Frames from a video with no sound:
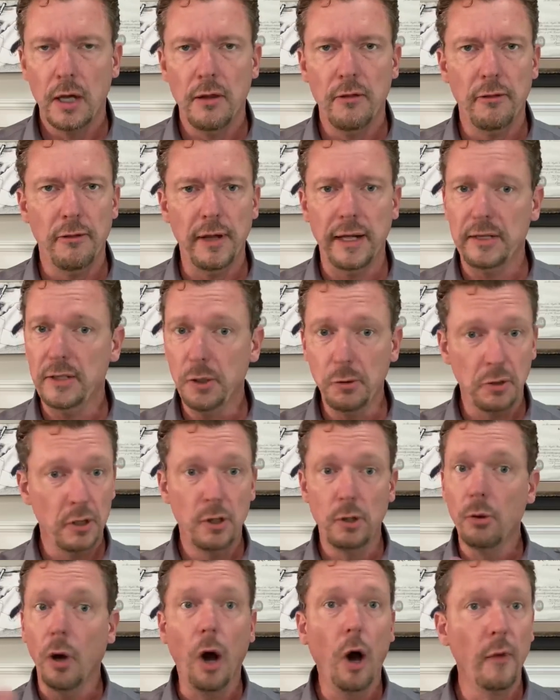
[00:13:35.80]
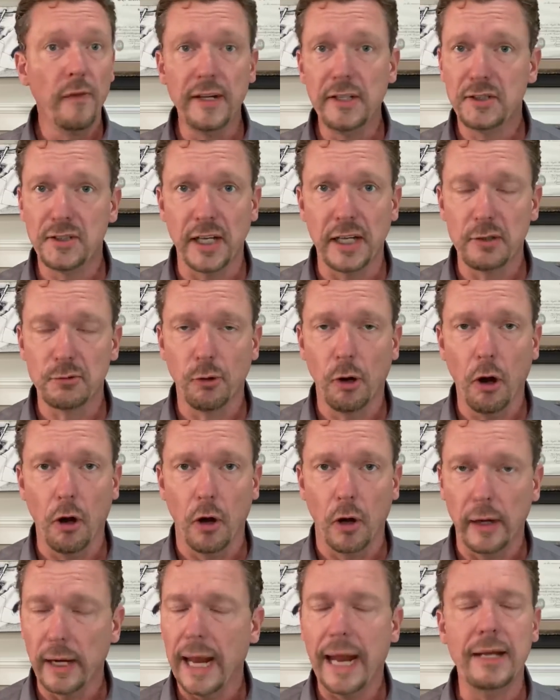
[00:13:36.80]
then you can do all these things
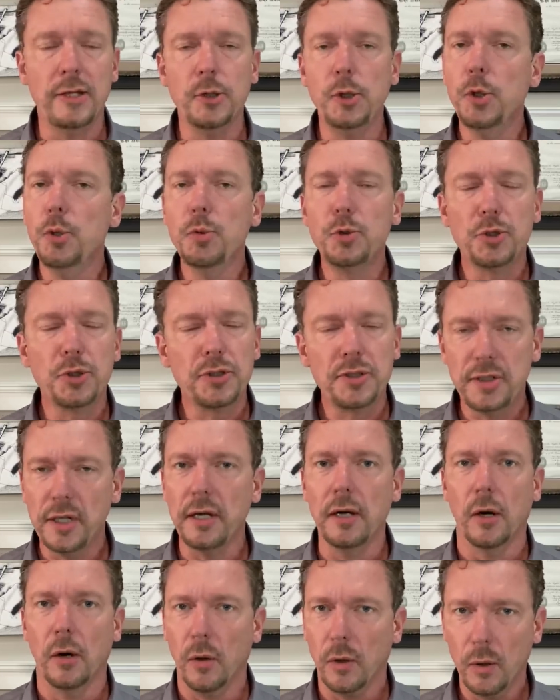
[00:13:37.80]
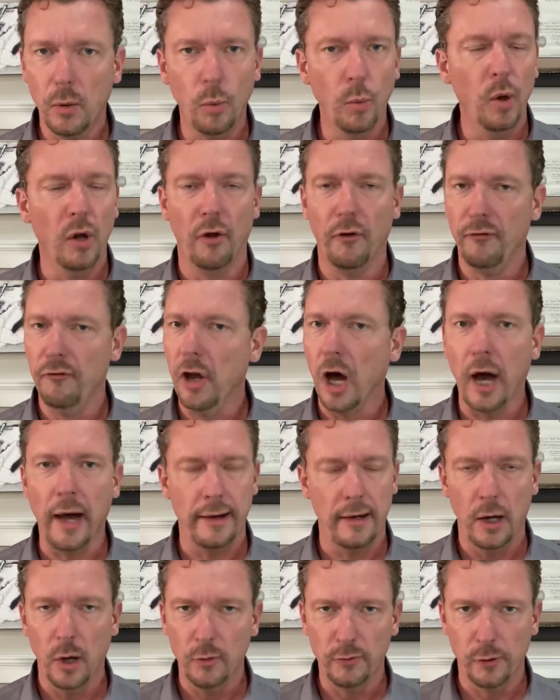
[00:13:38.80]
wrong and you still will
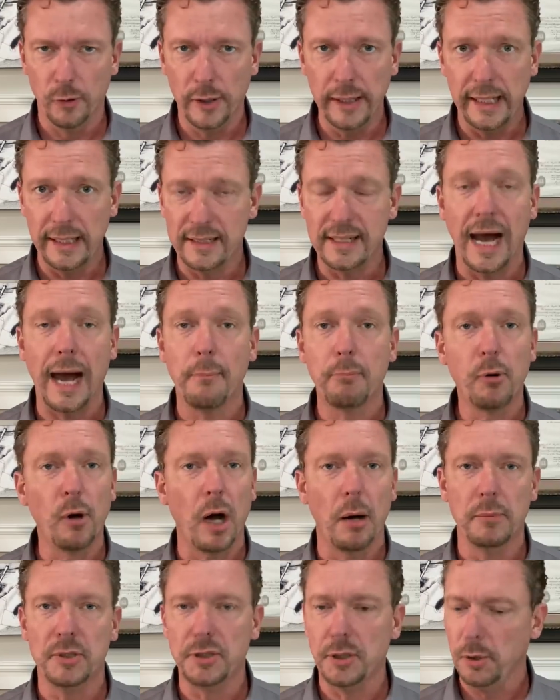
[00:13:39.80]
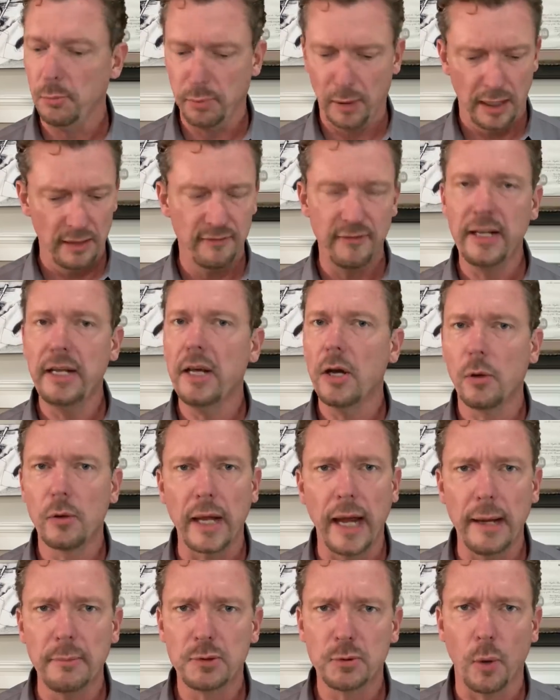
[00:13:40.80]
not overeat. I promise you. Play video
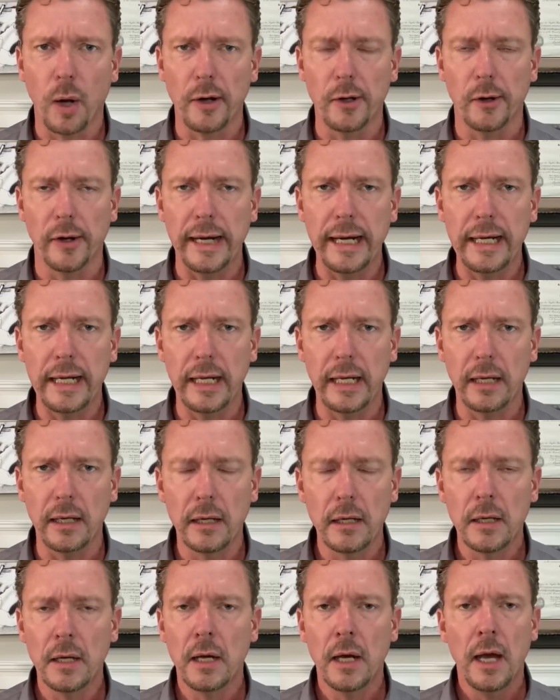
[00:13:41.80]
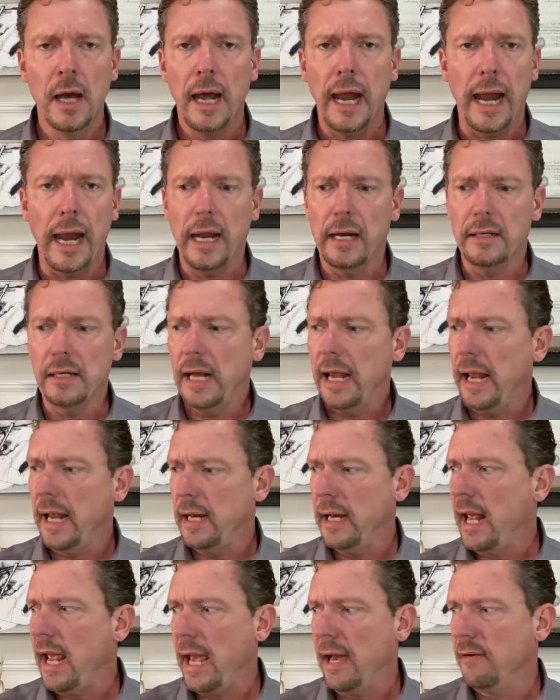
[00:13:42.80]
games while you're eating
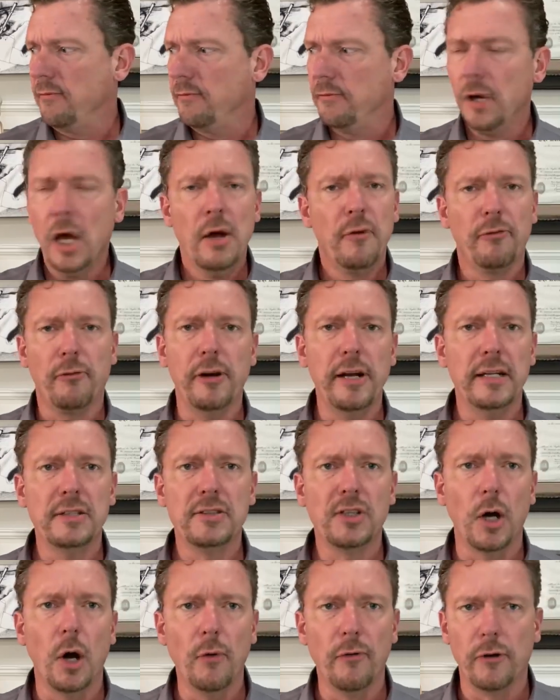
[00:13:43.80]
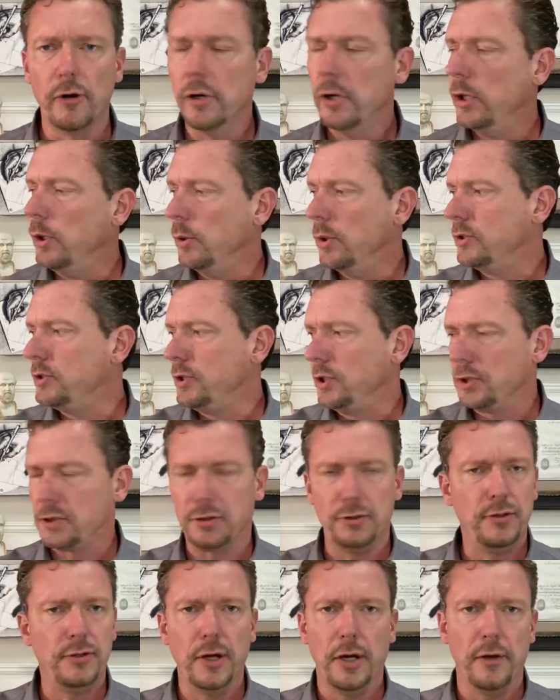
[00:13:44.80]
and have friends over who are
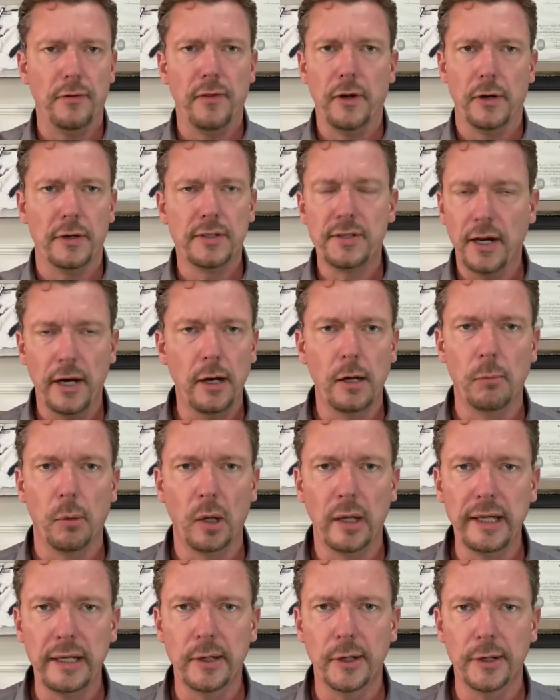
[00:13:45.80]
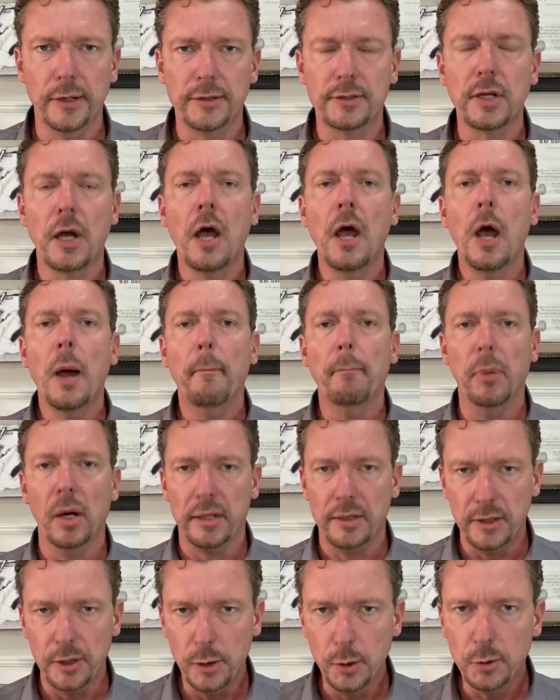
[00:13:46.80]
just, they're terrible eaters,
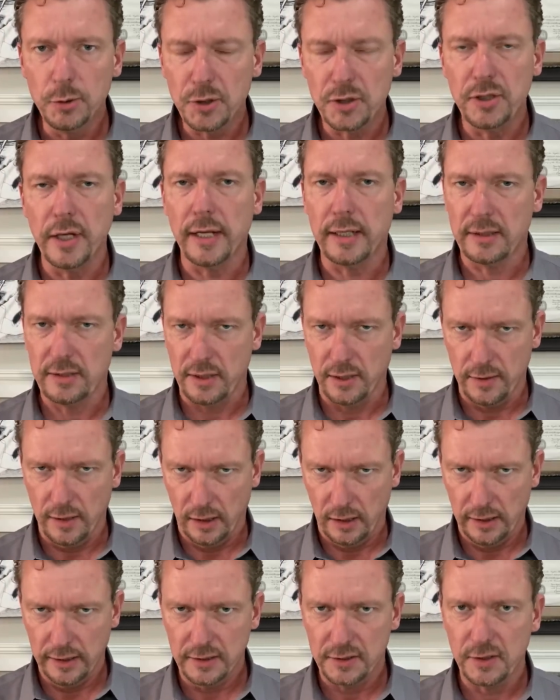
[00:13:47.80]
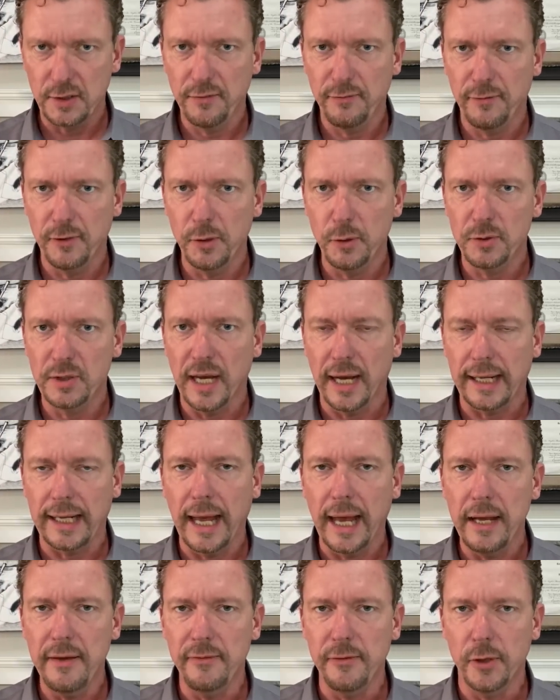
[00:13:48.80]
but you stick to the list of foods I
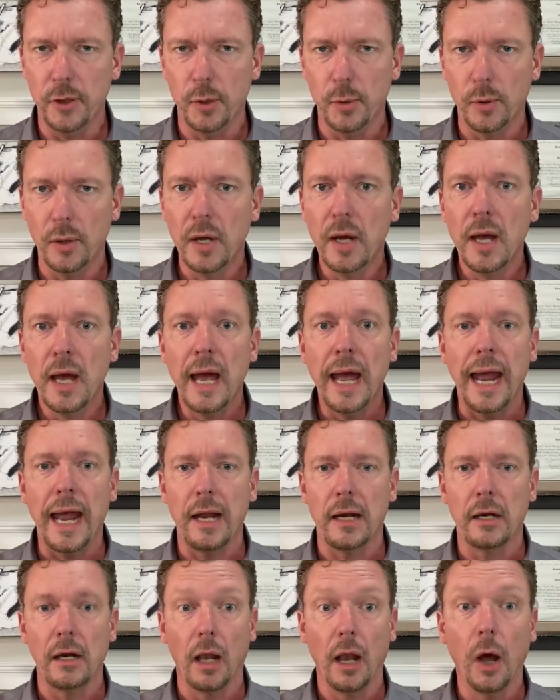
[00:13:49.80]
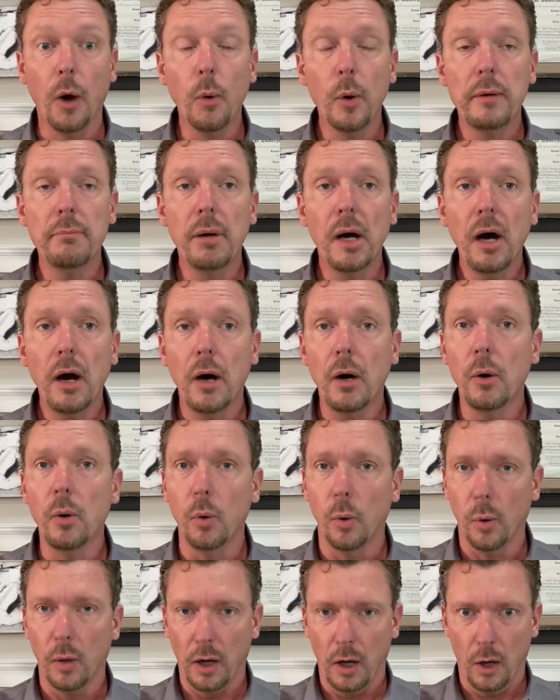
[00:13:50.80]
gave you, and lo and
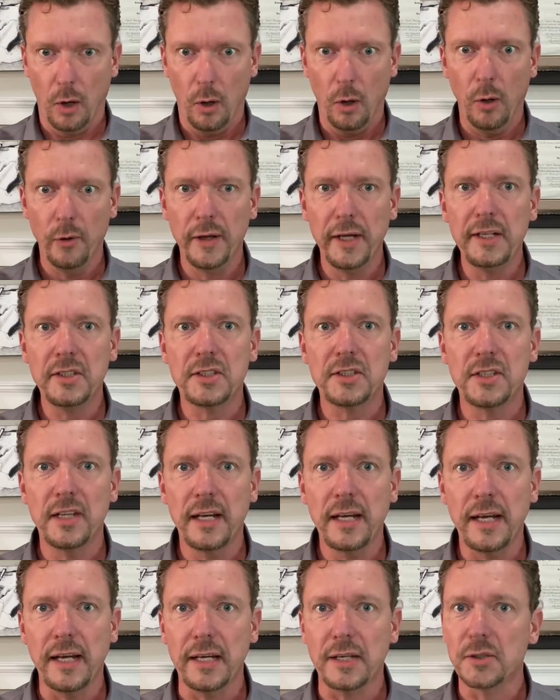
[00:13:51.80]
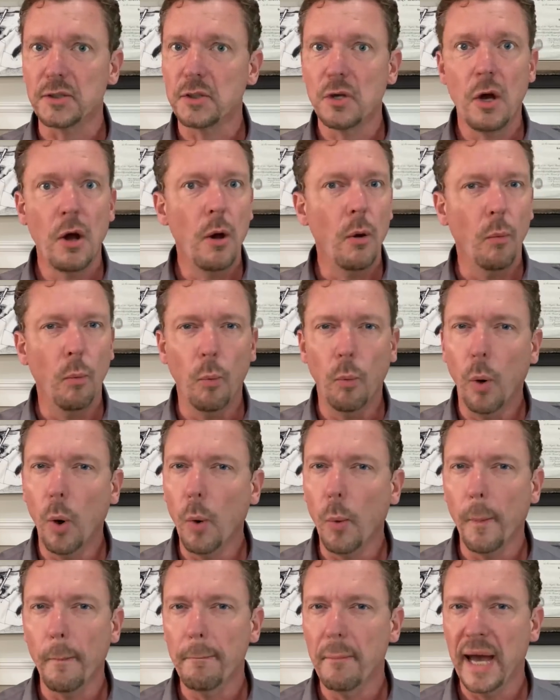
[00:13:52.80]
behold, all these things
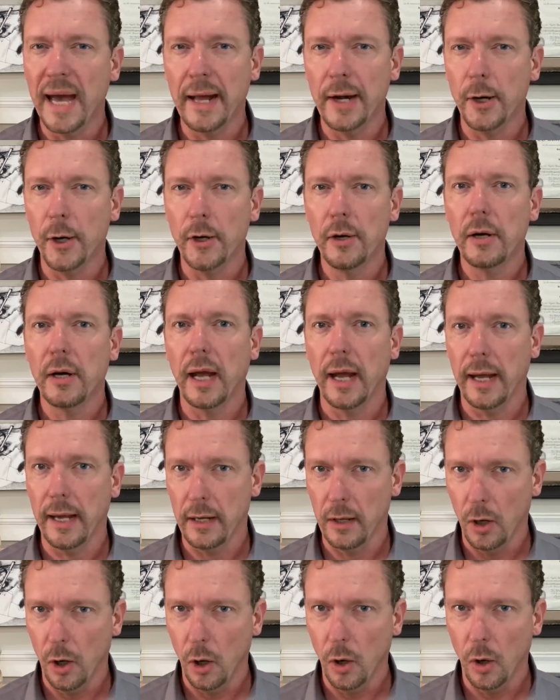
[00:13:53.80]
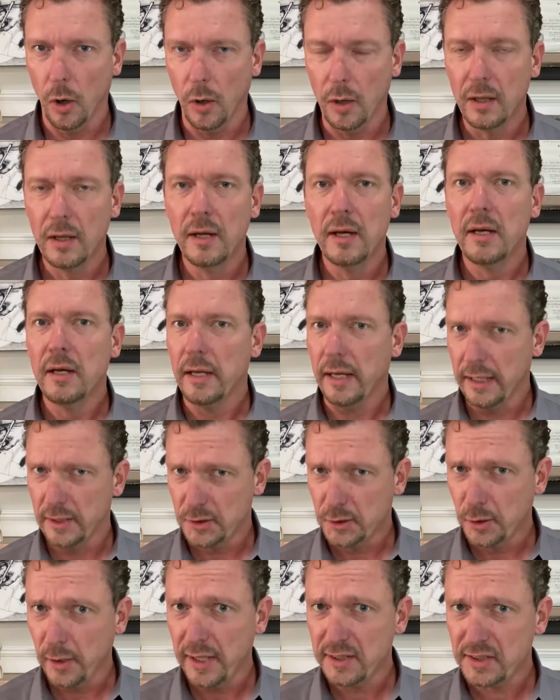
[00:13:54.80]
won't matter at all.
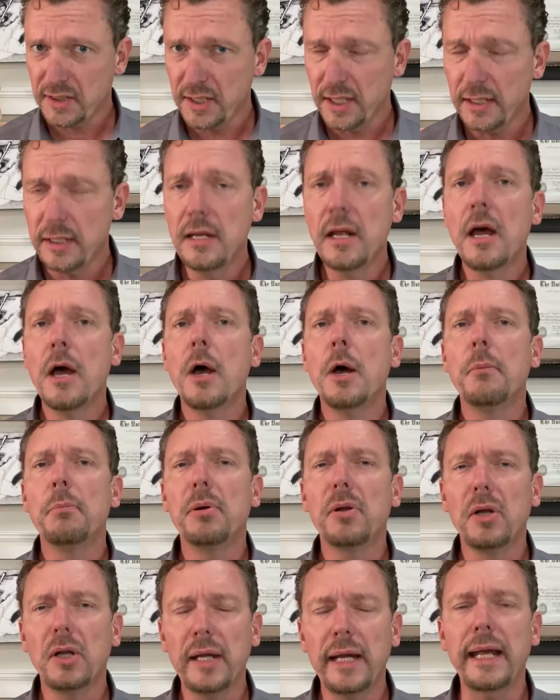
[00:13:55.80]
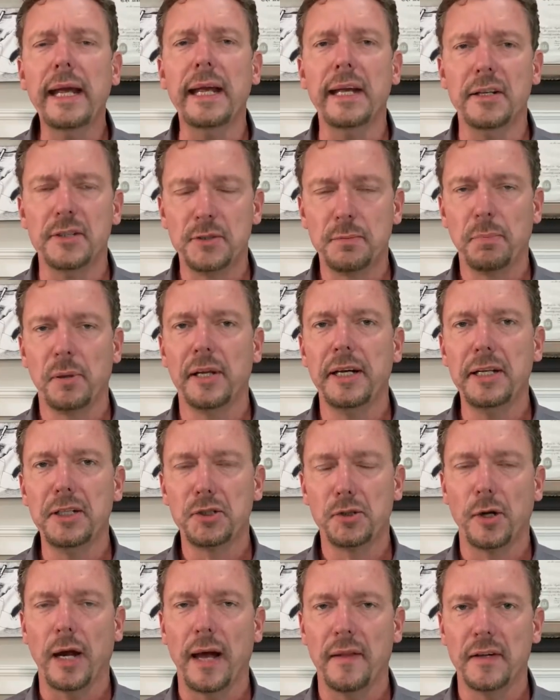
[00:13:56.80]
Interested? Please
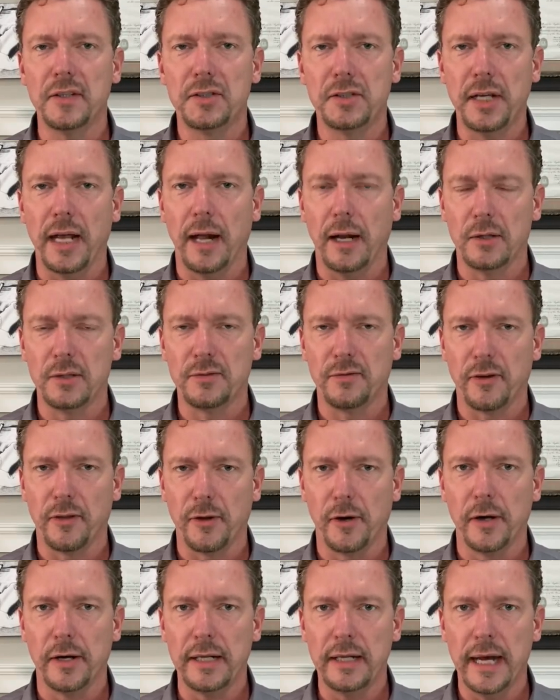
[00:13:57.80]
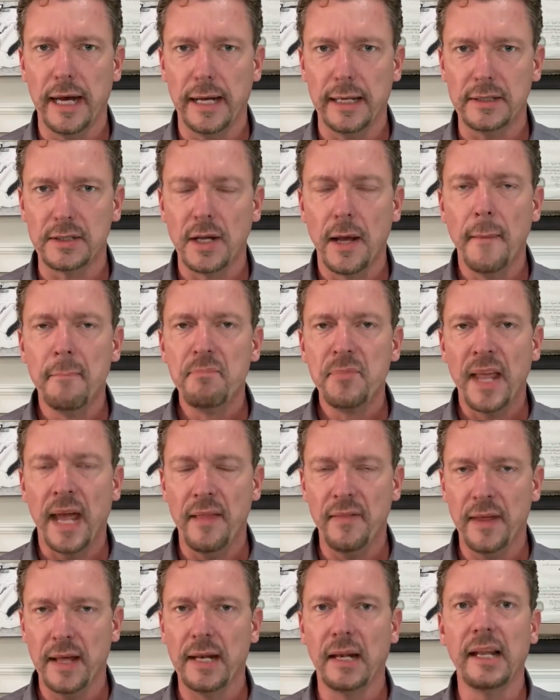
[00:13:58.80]
try this challenge for 30 days
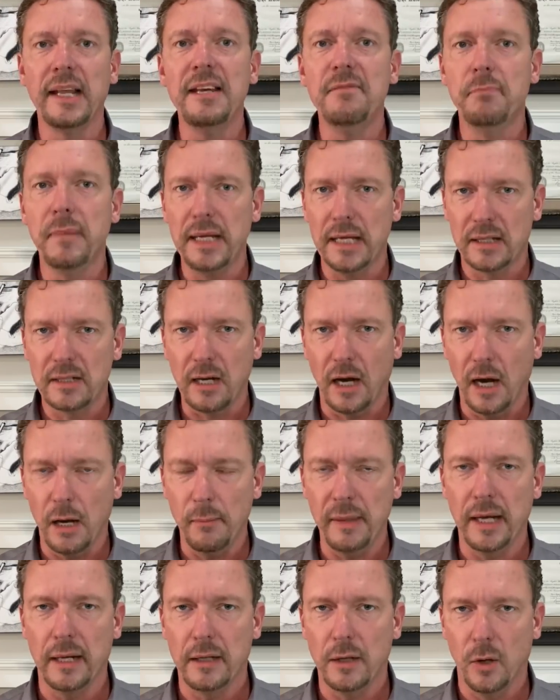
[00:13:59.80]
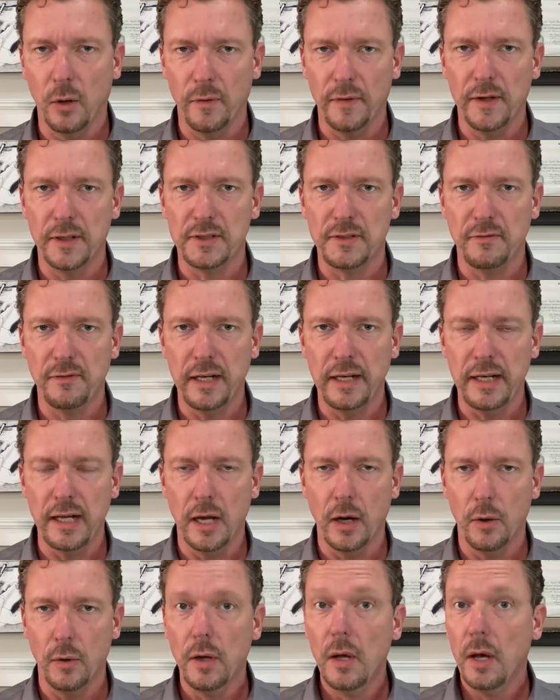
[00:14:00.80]
and then leave me a comment on this
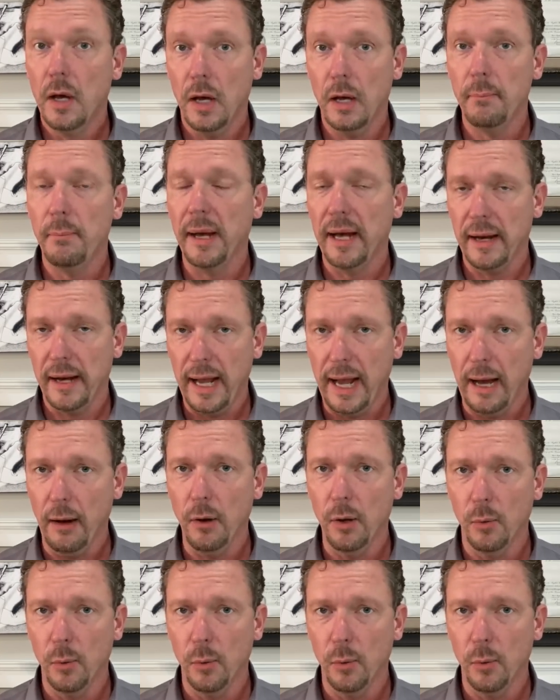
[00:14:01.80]
video about how